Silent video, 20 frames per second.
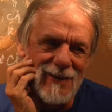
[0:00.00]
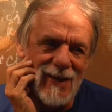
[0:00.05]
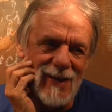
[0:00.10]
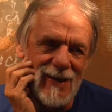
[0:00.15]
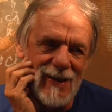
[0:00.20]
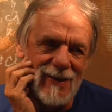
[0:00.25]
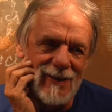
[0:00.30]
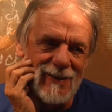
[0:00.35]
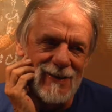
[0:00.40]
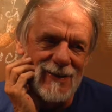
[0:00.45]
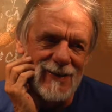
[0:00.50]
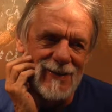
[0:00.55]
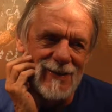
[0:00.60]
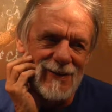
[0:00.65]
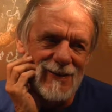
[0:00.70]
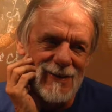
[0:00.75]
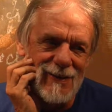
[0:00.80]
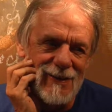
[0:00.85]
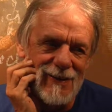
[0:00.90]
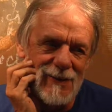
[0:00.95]
that
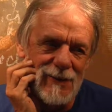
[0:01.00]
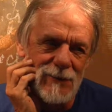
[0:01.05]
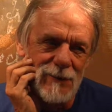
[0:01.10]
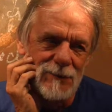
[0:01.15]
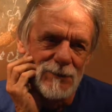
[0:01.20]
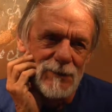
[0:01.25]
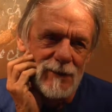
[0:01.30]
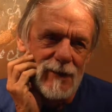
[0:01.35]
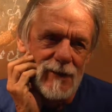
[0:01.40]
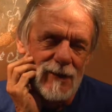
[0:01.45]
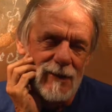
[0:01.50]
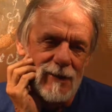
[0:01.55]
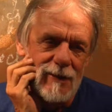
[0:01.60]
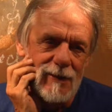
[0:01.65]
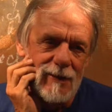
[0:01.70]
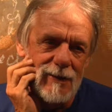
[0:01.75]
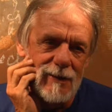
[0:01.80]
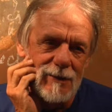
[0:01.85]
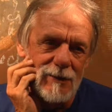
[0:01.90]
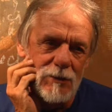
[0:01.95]
uh,
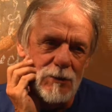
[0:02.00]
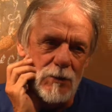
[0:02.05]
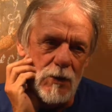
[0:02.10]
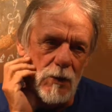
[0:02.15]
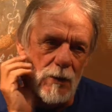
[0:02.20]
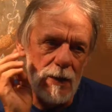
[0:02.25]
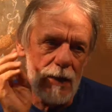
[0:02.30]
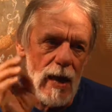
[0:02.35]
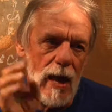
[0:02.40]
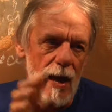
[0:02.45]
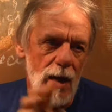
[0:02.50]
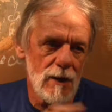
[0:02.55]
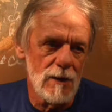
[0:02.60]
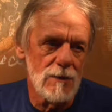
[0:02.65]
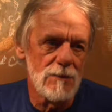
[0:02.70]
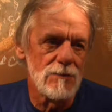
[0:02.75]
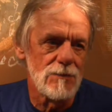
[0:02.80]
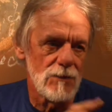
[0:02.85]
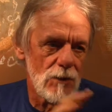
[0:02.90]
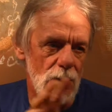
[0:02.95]
growing out
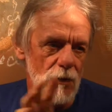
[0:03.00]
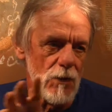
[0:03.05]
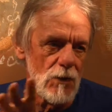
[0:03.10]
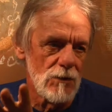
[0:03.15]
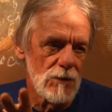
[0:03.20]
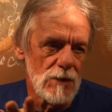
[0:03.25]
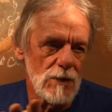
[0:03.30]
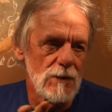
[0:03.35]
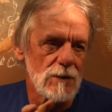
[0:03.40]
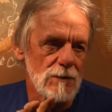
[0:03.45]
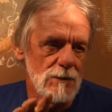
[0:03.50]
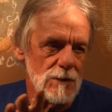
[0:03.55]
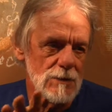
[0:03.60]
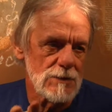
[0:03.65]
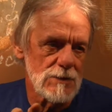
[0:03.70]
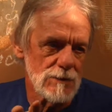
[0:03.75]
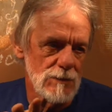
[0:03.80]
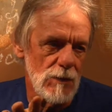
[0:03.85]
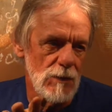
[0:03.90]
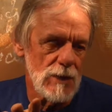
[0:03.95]
of all the
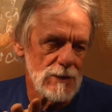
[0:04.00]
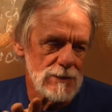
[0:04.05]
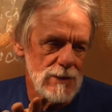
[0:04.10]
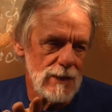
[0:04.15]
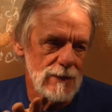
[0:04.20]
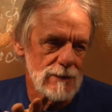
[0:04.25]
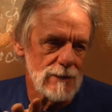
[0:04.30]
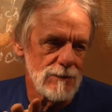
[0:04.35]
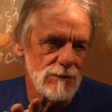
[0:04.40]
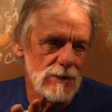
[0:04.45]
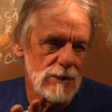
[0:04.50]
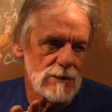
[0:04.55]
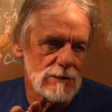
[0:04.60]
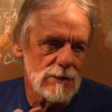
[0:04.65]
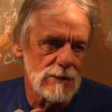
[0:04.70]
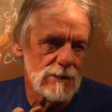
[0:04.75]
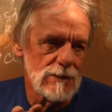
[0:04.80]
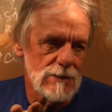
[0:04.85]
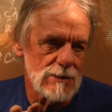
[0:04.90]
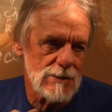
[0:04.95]
civil rights
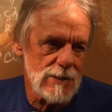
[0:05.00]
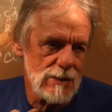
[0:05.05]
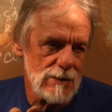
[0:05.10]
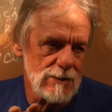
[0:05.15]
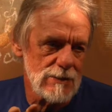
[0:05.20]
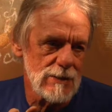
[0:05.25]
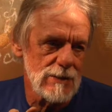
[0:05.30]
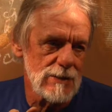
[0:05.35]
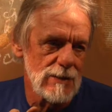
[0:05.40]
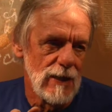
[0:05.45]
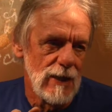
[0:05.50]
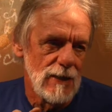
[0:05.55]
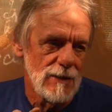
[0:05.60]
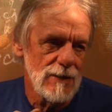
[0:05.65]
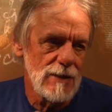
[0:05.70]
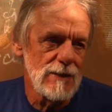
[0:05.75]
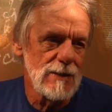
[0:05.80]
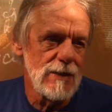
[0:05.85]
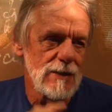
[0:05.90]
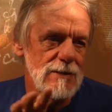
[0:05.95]
activities in the 60s,
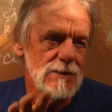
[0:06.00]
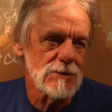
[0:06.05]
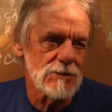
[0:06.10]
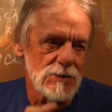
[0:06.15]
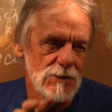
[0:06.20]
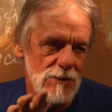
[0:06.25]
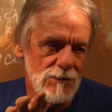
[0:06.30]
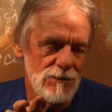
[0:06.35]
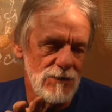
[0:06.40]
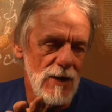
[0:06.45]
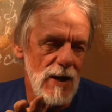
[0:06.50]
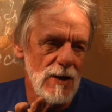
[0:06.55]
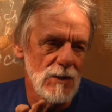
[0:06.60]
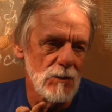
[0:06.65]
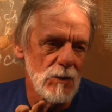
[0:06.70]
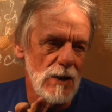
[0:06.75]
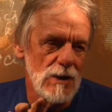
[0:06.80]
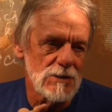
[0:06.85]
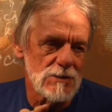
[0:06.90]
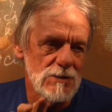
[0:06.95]
they needed to sort of
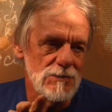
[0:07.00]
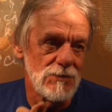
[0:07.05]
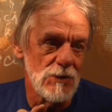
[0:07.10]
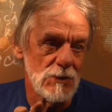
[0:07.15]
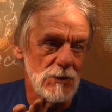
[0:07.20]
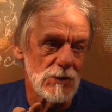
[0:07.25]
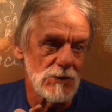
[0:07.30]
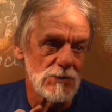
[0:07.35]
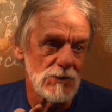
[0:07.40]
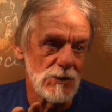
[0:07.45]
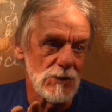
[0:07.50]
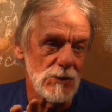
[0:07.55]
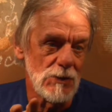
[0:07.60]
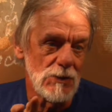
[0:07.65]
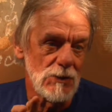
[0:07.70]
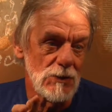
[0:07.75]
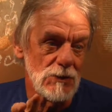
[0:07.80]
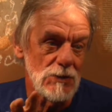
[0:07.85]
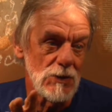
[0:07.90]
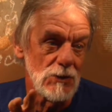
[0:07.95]
find ways to focus on the,
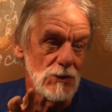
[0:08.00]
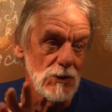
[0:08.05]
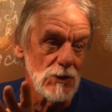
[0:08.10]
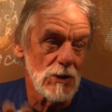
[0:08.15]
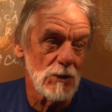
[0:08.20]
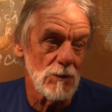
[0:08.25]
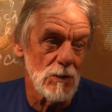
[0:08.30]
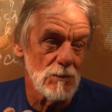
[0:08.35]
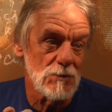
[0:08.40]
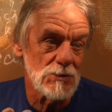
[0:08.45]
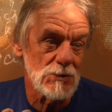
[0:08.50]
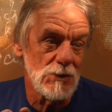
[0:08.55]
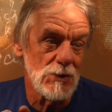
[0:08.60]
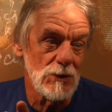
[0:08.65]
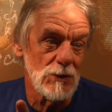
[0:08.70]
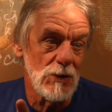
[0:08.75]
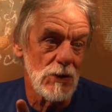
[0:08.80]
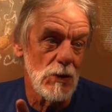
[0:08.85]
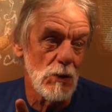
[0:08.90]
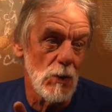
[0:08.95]
or to look at what was
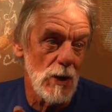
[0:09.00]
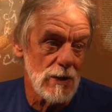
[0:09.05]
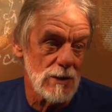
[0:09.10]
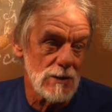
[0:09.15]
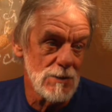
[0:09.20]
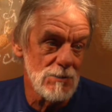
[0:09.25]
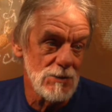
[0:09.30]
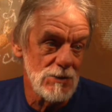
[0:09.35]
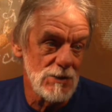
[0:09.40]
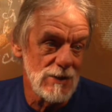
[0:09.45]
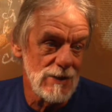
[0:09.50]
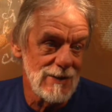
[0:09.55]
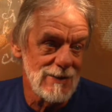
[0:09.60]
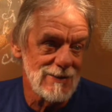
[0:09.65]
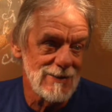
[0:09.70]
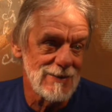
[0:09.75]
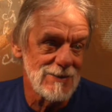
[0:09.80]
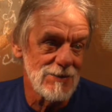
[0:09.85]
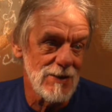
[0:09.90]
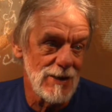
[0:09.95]
going on in the white community
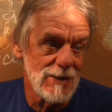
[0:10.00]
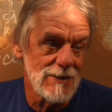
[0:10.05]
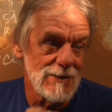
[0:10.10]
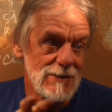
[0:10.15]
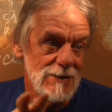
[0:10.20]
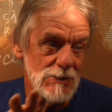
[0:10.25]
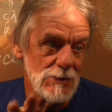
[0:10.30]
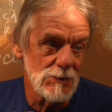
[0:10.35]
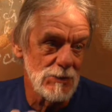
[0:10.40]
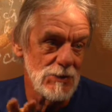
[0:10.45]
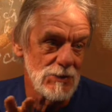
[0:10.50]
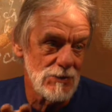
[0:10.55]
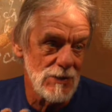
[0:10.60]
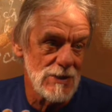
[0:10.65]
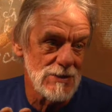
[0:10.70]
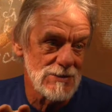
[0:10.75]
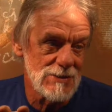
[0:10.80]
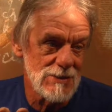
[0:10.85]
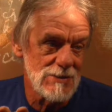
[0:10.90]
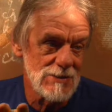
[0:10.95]
to try to deal with
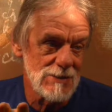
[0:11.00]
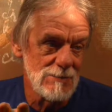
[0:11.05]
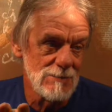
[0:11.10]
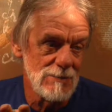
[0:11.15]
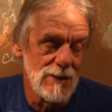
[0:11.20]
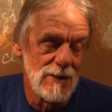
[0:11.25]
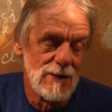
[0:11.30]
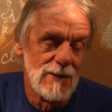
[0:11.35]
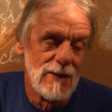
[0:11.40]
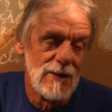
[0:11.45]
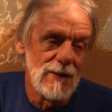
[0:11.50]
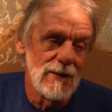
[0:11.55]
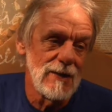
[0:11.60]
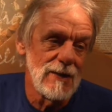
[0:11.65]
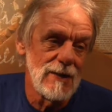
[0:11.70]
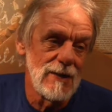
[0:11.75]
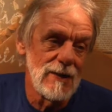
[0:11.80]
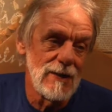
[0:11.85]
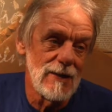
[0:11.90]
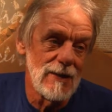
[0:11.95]
racism.
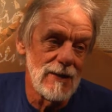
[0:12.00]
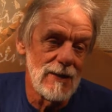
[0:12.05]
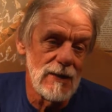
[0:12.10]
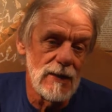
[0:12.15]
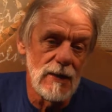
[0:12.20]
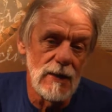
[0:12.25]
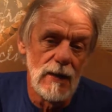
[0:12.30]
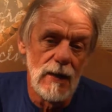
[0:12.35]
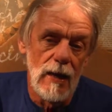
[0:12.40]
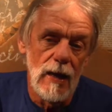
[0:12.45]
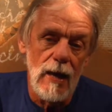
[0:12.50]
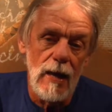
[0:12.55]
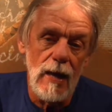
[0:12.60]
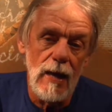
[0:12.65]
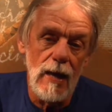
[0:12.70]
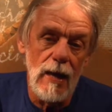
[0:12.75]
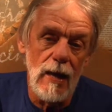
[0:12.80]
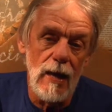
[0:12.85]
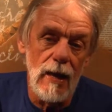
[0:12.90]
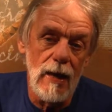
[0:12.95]
Uh,
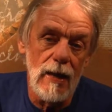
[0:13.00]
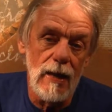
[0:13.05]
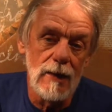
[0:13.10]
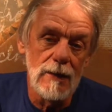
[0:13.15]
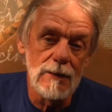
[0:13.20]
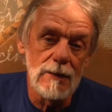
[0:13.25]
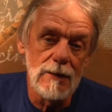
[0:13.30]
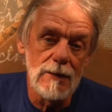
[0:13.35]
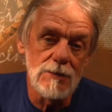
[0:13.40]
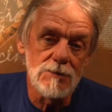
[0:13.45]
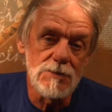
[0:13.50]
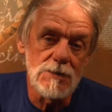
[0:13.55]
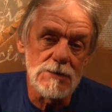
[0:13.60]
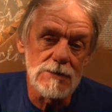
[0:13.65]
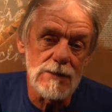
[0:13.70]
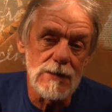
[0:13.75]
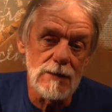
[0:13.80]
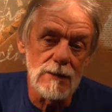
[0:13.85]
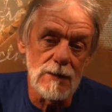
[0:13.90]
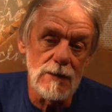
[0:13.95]
and
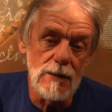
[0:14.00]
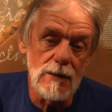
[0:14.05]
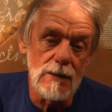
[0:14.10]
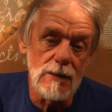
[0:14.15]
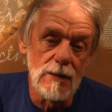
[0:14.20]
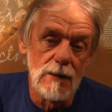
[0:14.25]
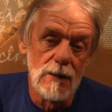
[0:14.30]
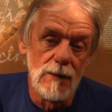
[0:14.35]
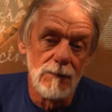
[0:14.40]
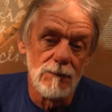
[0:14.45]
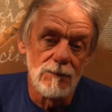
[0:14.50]
interestingly,